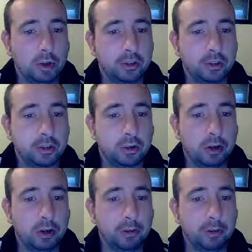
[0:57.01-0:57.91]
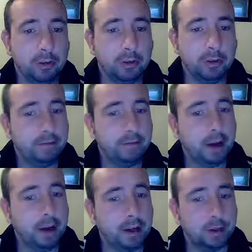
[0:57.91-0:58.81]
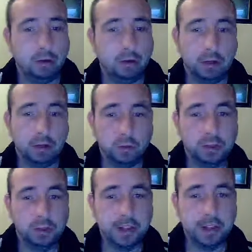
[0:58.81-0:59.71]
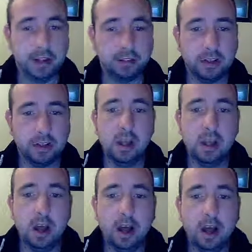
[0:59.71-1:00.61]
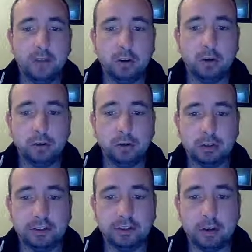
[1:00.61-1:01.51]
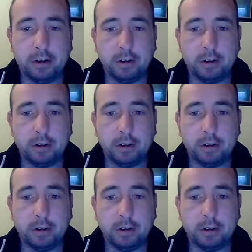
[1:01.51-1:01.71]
to upload a file called one-text on the local server,